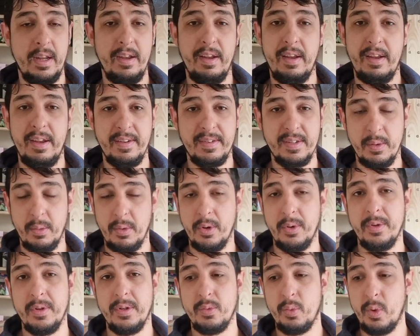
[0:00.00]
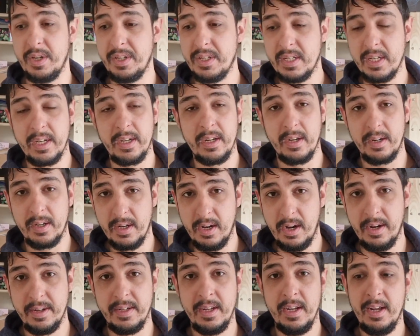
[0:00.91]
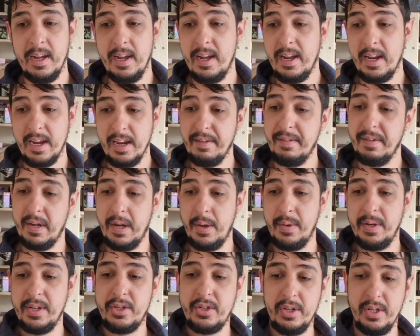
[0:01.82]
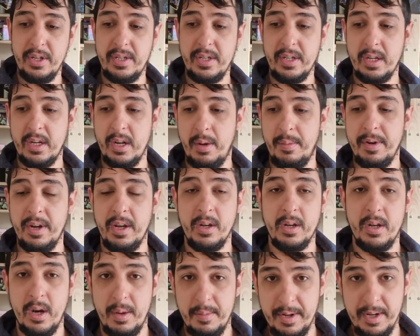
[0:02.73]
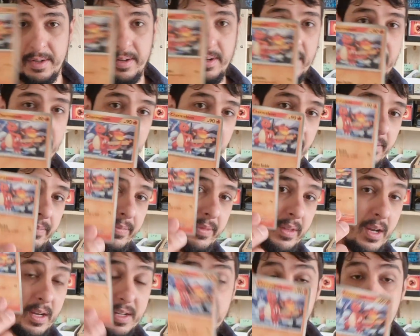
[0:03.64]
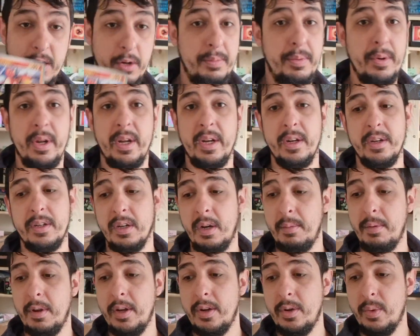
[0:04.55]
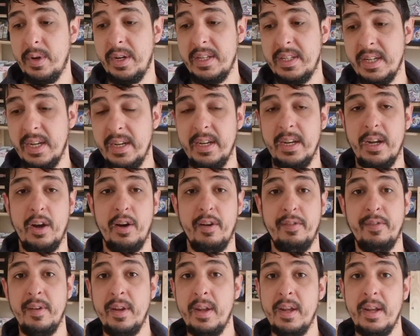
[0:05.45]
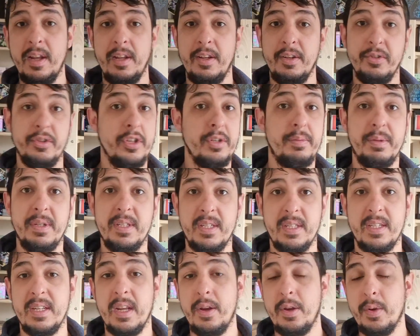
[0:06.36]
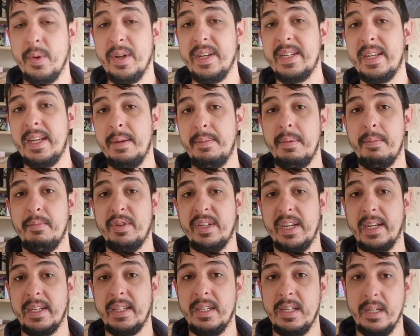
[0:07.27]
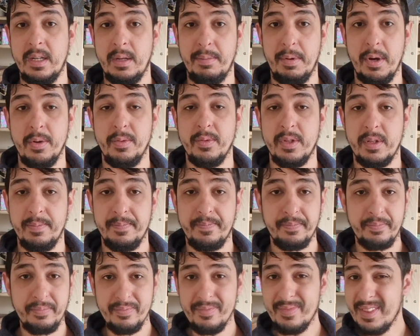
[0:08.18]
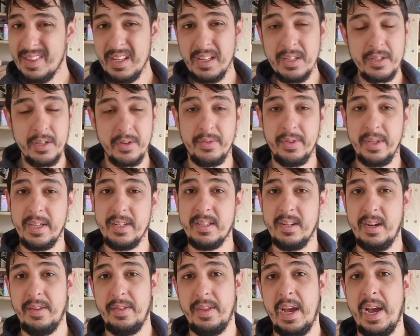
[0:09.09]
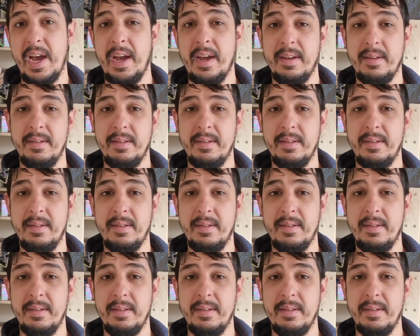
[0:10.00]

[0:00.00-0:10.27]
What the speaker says: If someone orders one singular card, even though it's just a common uncommon, I still put it in a top loader when I send it off, just because it's the only way to keep it protected in the post. So things like that,